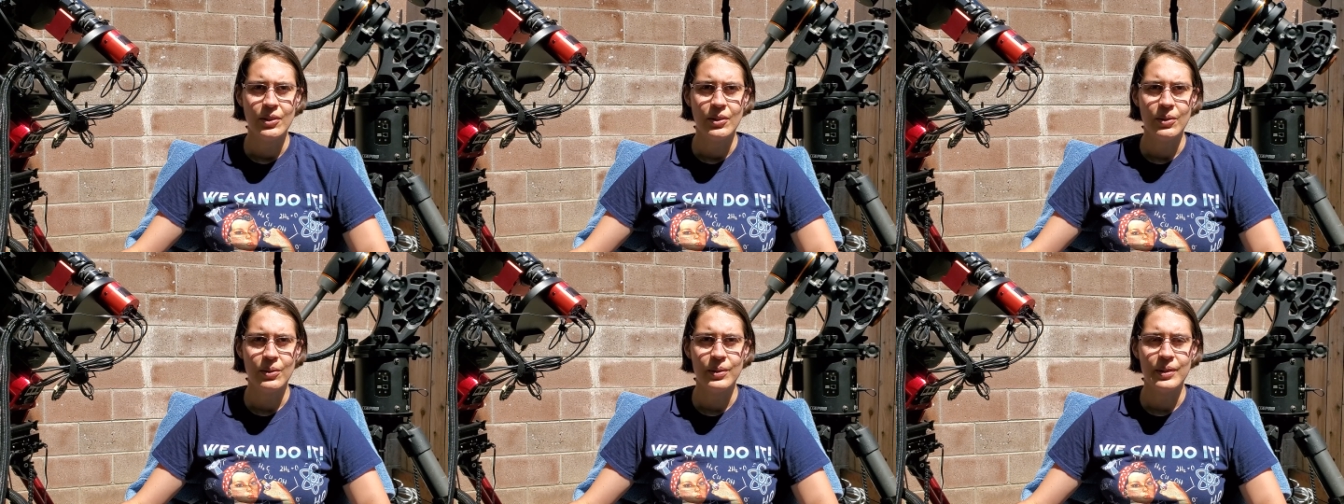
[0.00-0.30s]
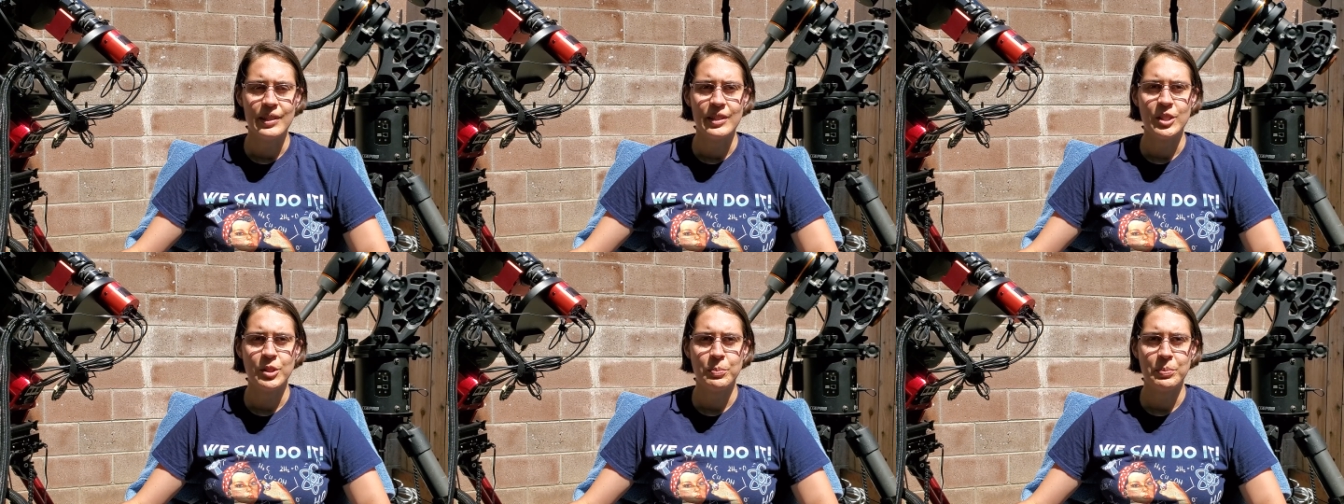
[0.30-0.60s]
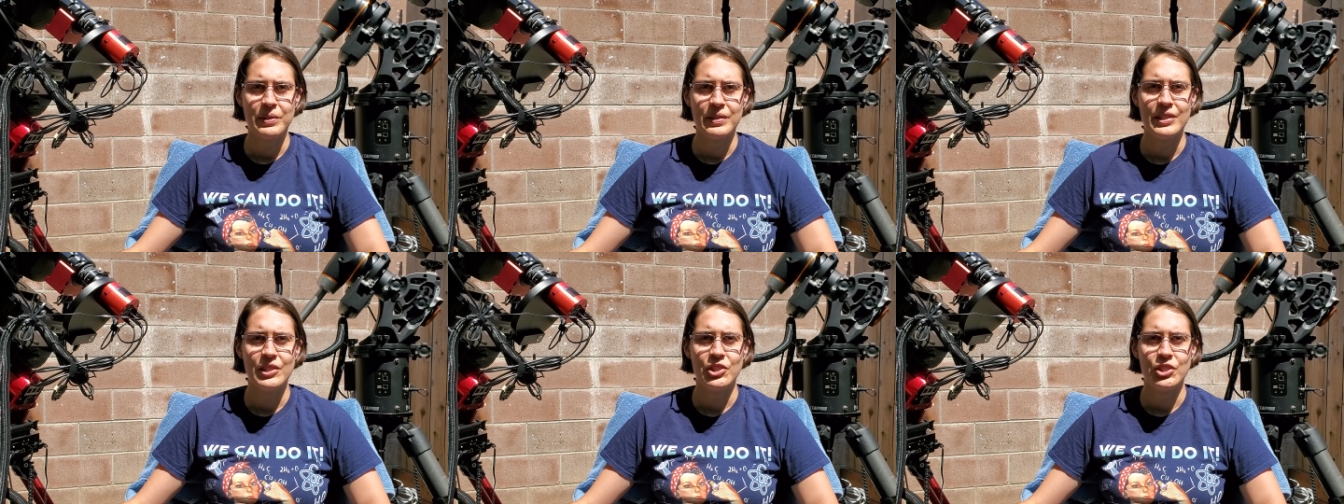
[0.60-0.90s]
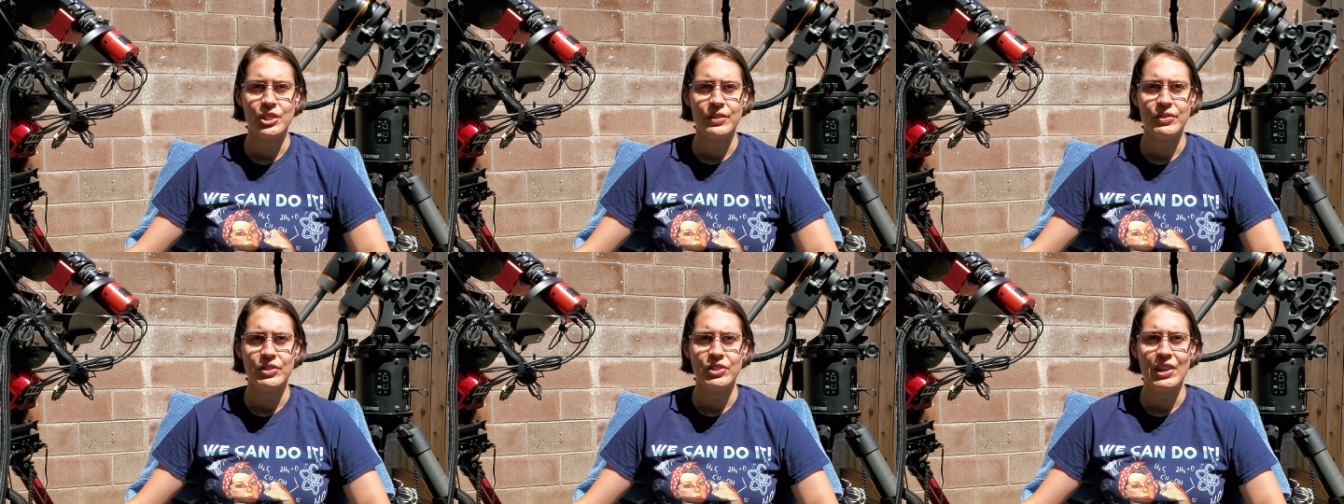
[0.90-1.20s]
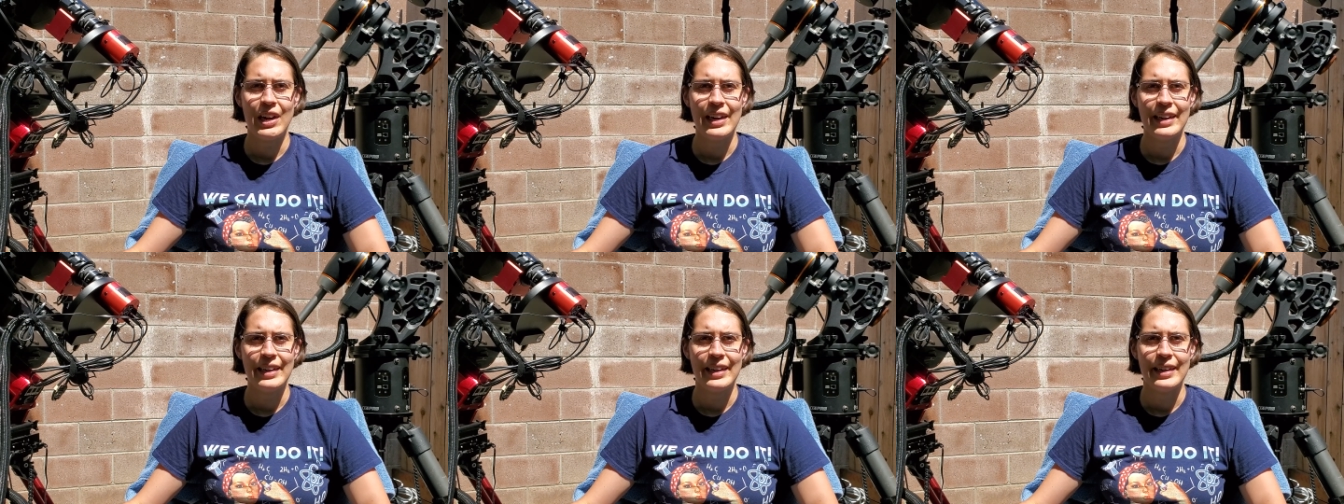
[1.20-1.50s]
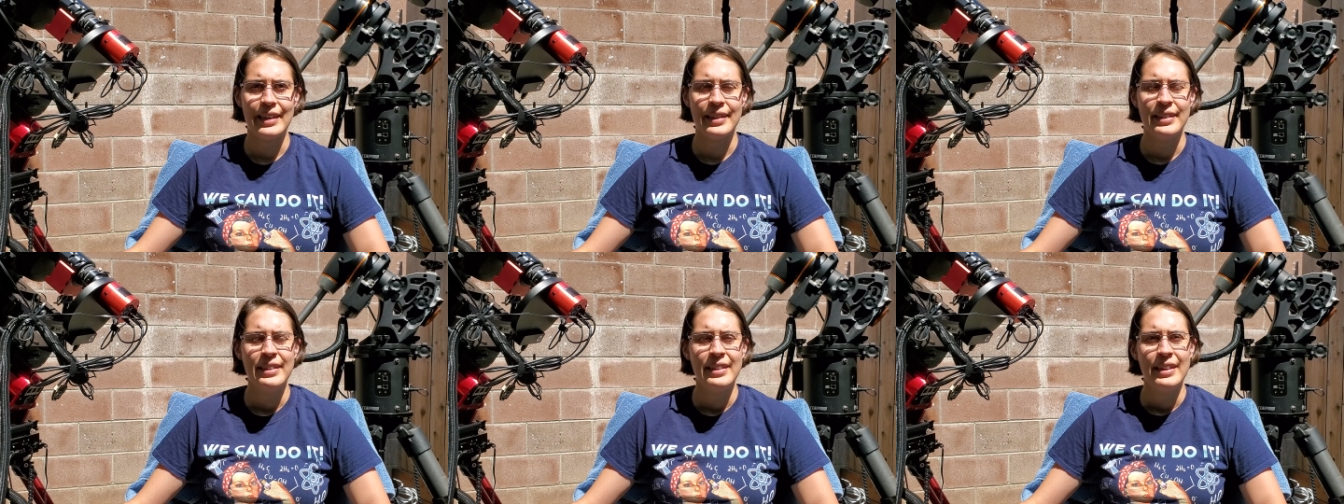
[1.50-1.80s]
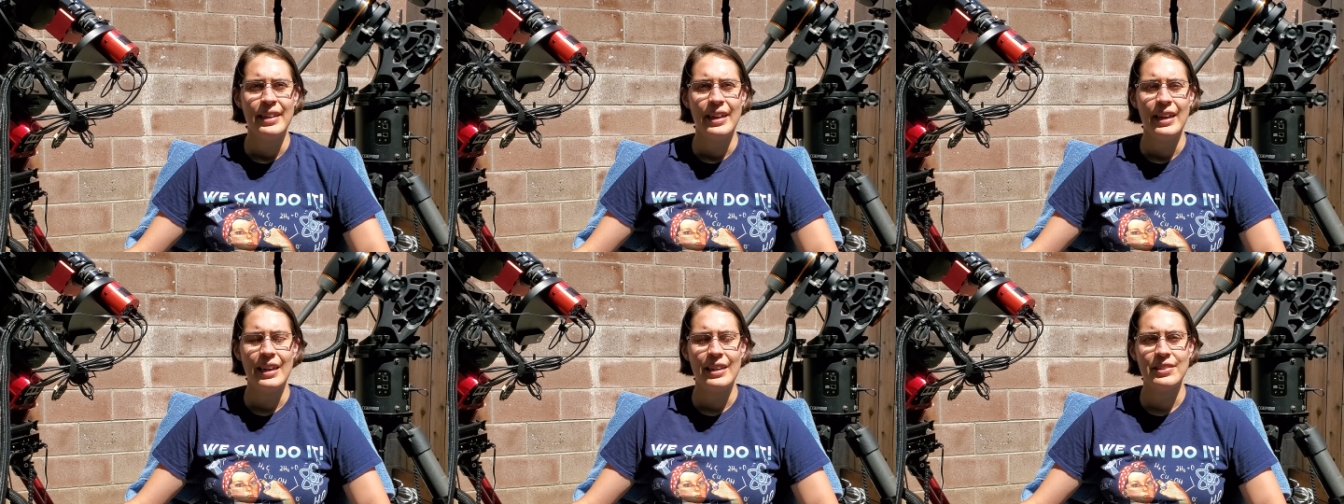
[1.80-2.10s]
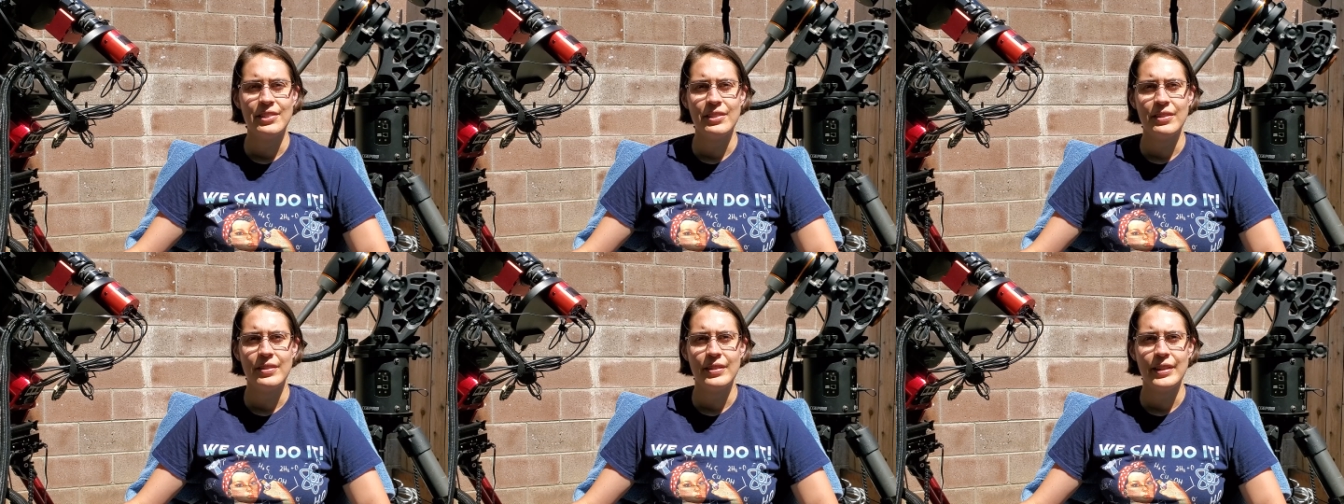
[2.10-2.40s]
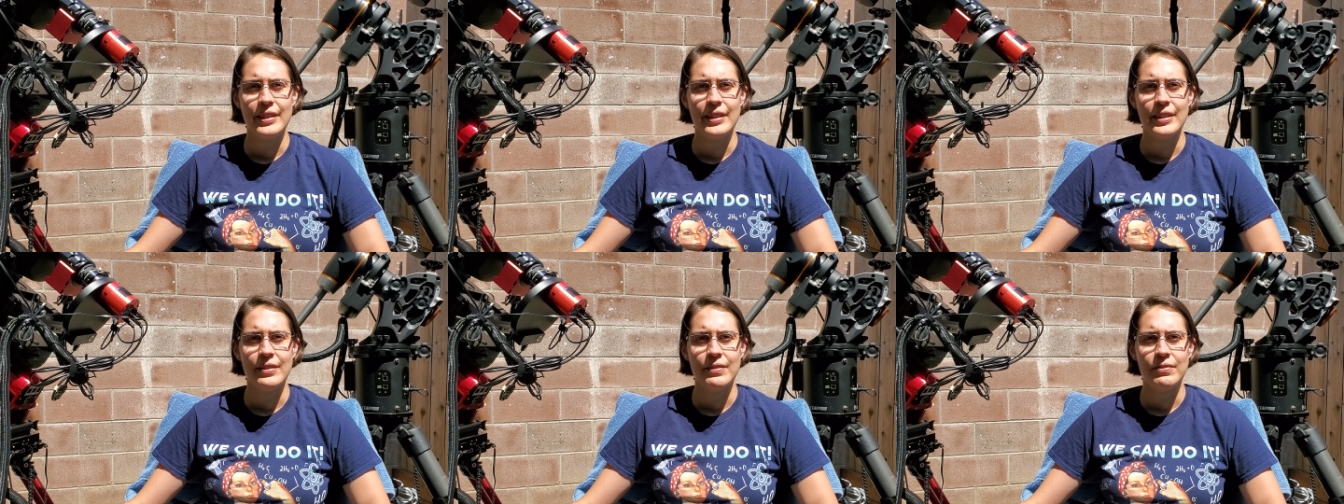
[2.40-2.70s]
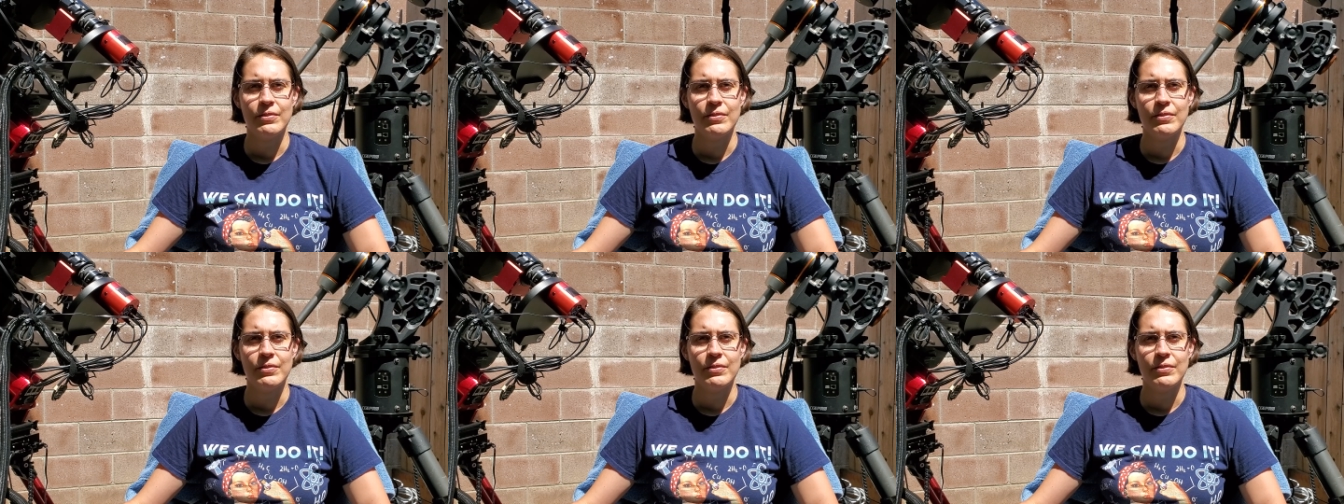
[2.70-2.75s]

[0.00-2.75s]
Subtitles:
or as precision of tracking as you need